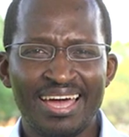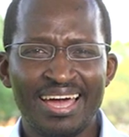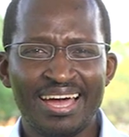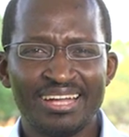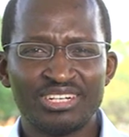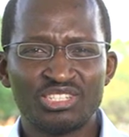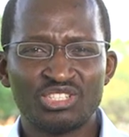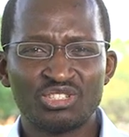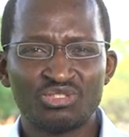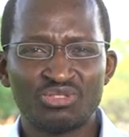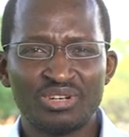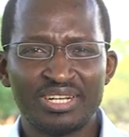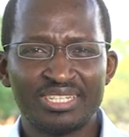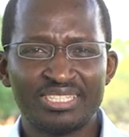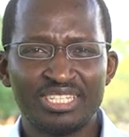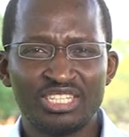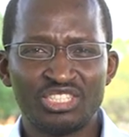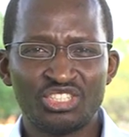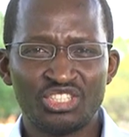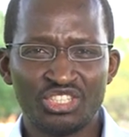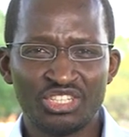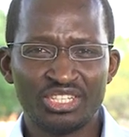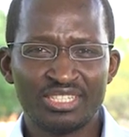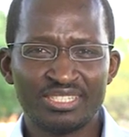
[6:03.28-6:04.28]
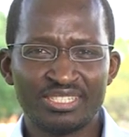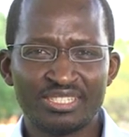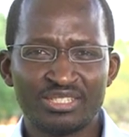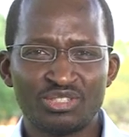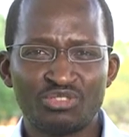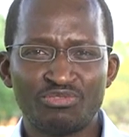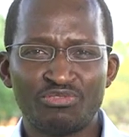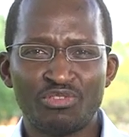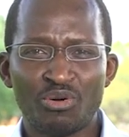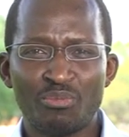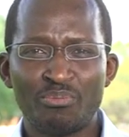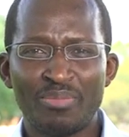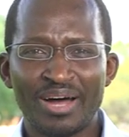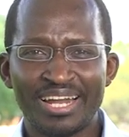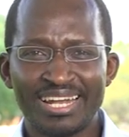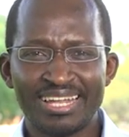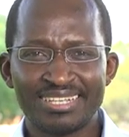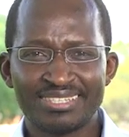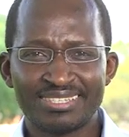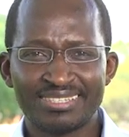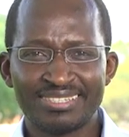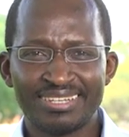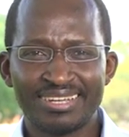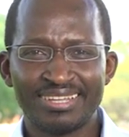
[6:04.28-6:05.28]
and strategies for
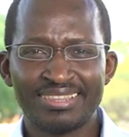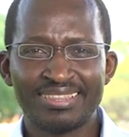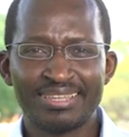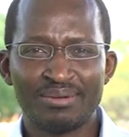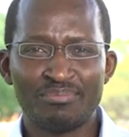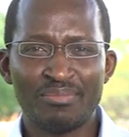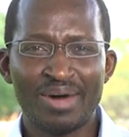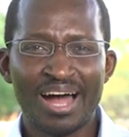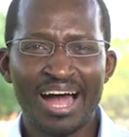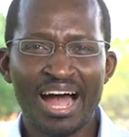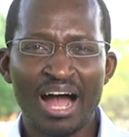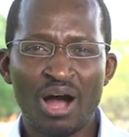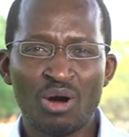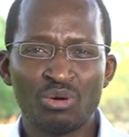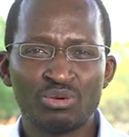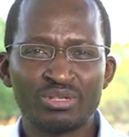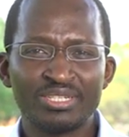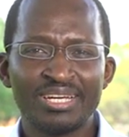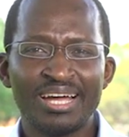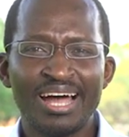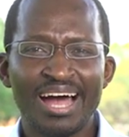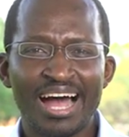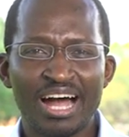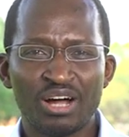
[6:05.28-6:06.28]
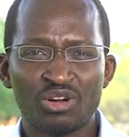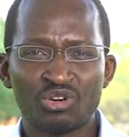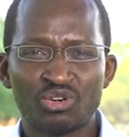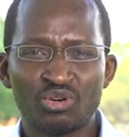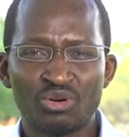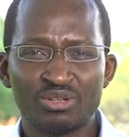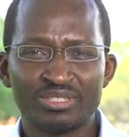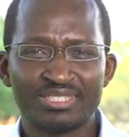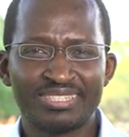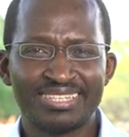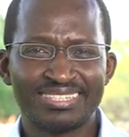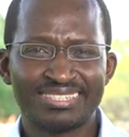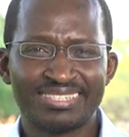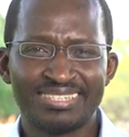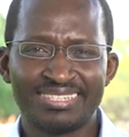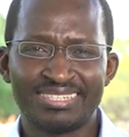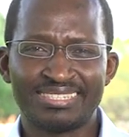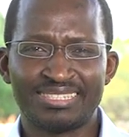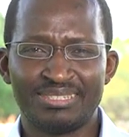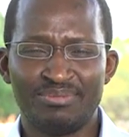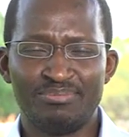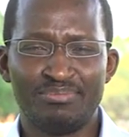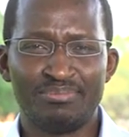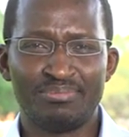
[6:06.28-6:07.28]
balancing them out across the
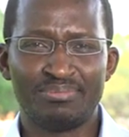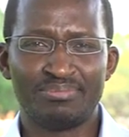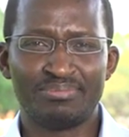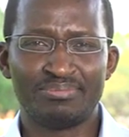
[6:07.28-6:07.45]
system.